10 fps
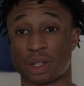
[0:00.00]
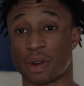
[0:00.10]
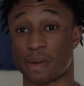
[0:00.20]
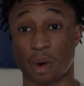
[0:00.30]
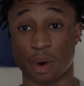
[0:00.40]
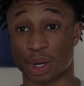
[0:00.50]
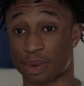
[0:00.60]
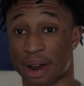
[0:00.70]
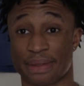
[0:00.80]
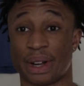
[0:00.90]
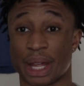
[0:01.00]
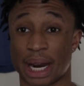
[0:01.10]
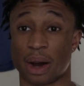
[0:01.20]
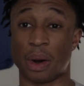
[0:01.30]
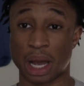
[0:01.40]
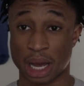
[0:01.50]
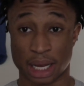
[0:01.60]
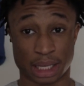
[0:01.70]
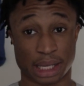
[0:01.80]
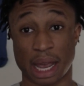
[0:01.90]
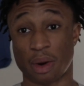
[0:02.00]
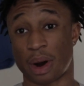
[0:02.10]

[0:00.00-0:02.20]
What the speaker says: So of course, when I found that out, state